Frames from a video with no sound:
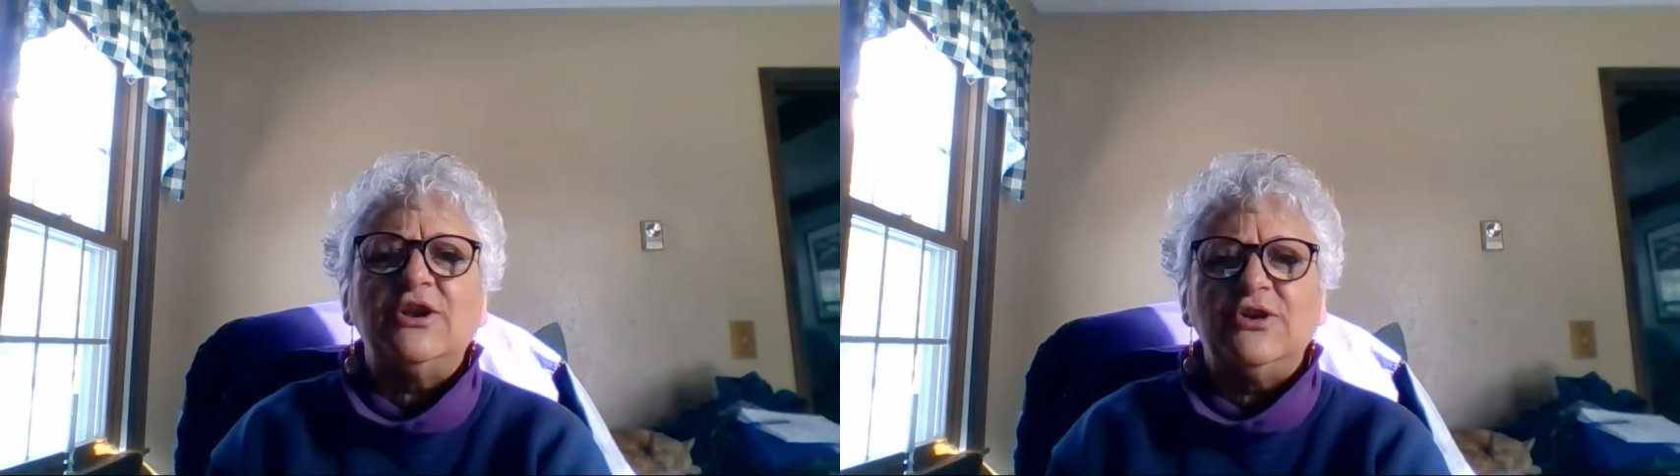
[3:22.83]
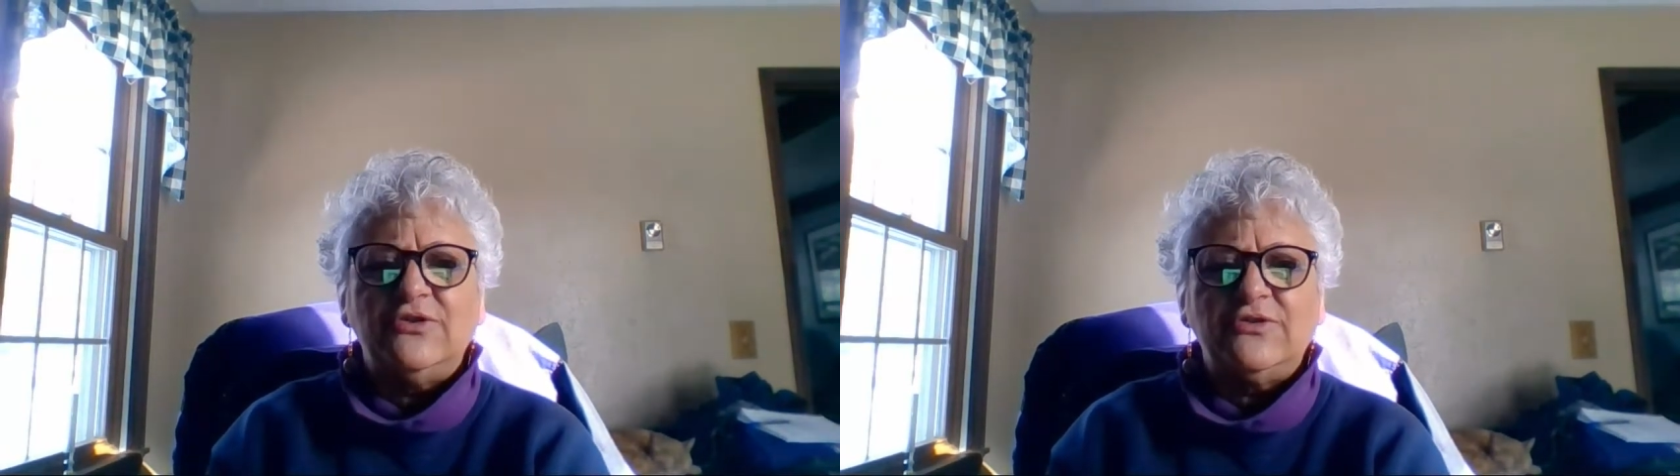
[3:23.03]

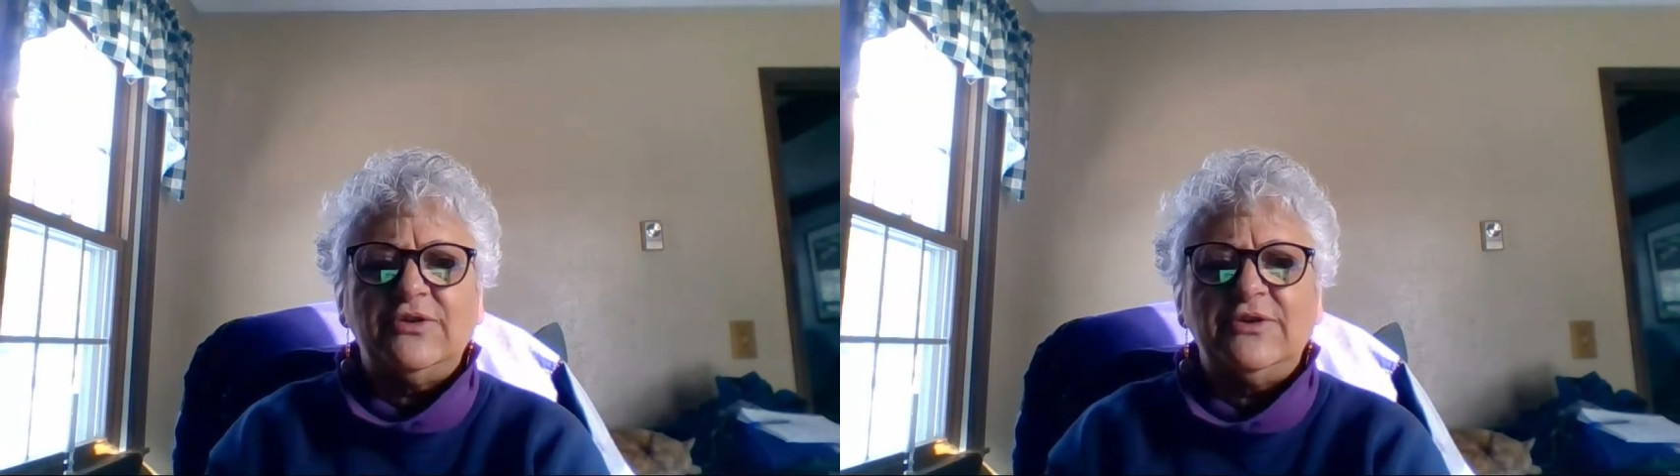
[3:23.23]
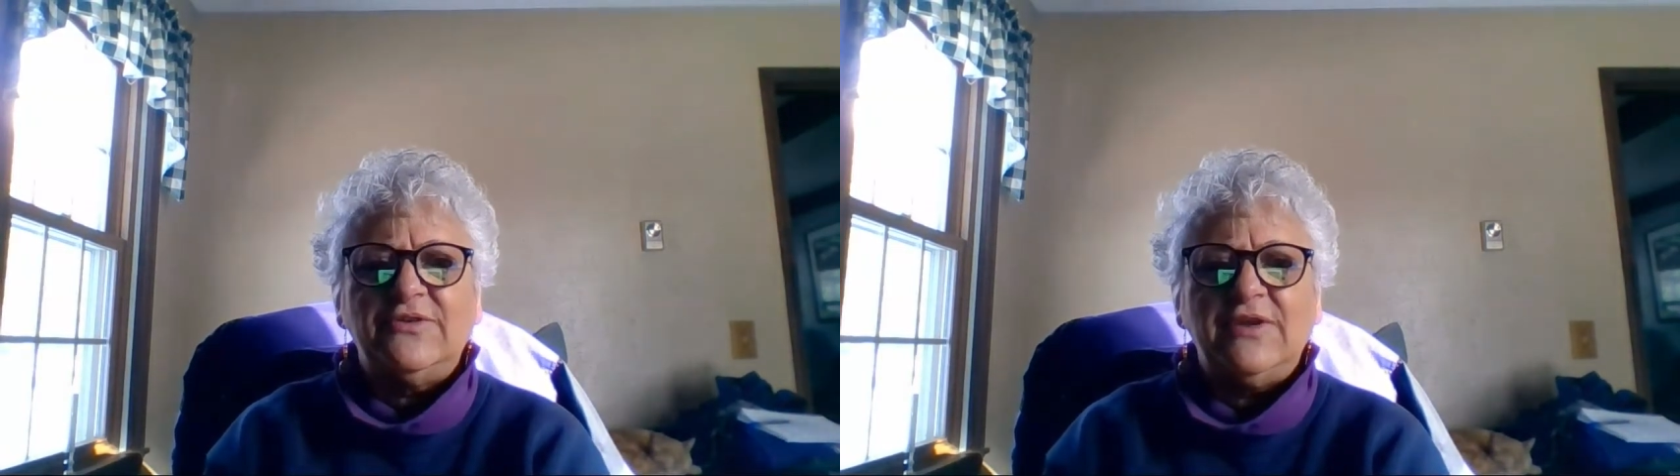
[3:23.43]
They're just
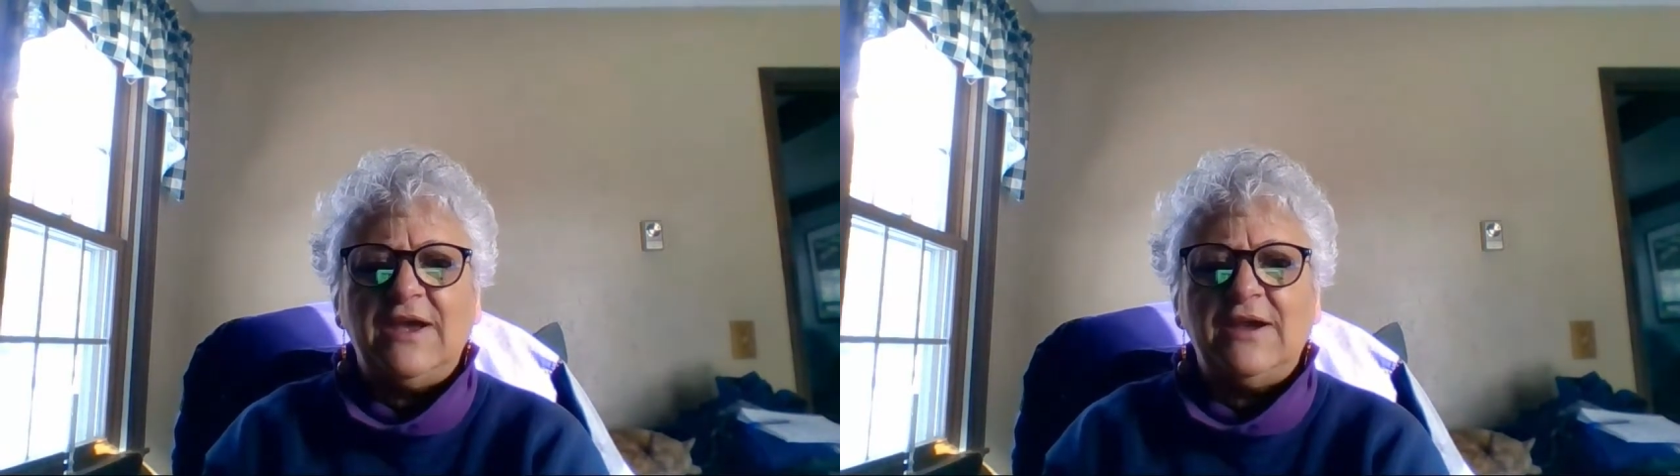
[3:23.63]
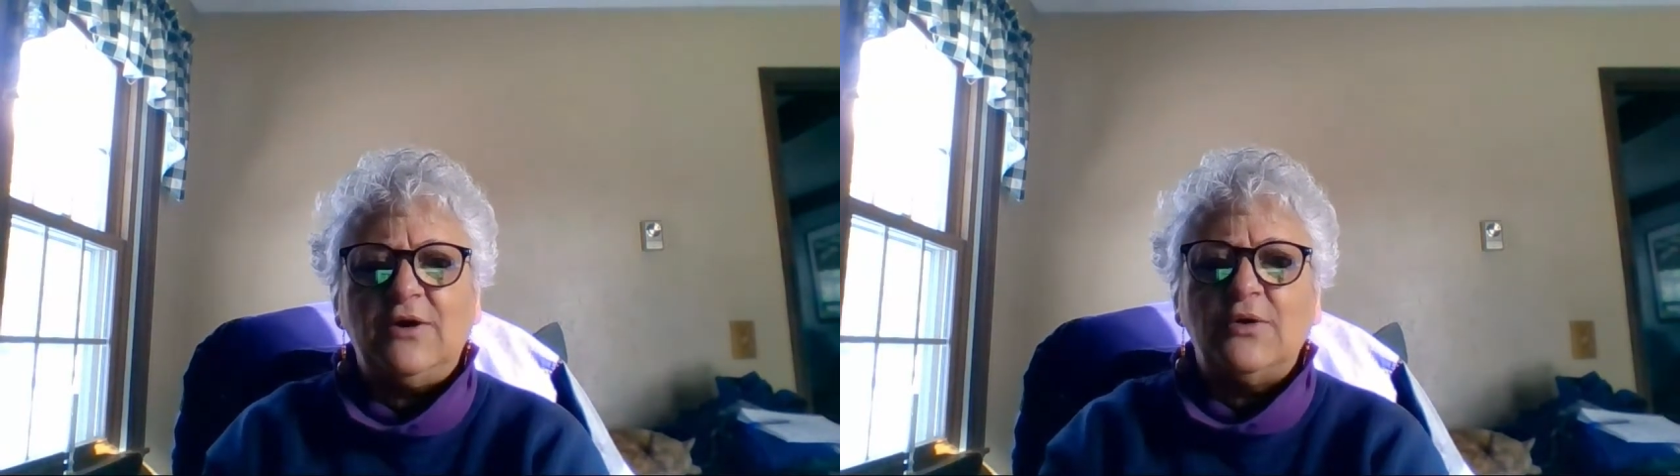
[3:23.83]
going to
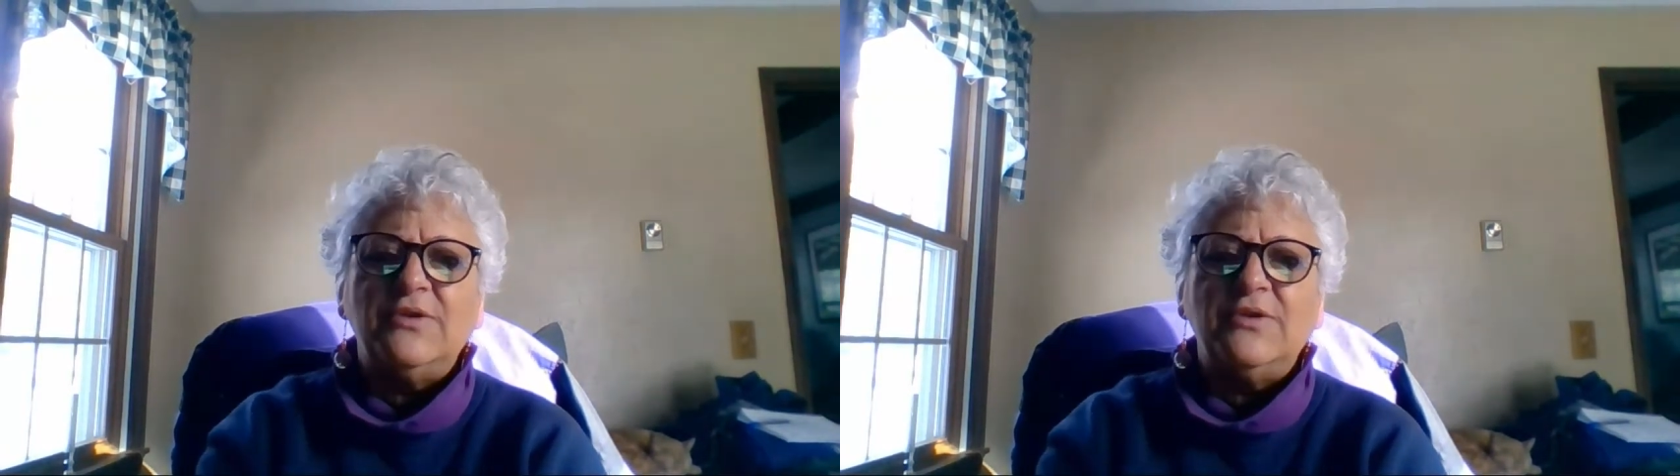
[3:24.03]
say, oh,